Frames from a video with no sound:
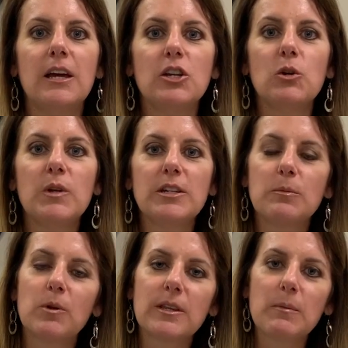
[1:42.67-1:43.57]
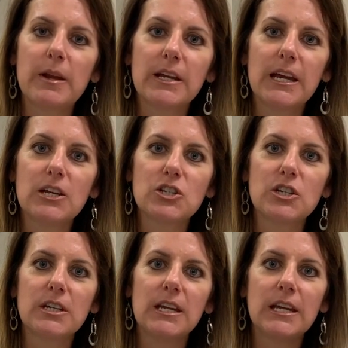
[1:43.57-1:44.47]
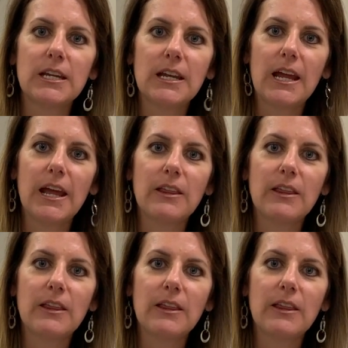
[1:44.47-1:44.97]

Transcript: You need to bring the medication in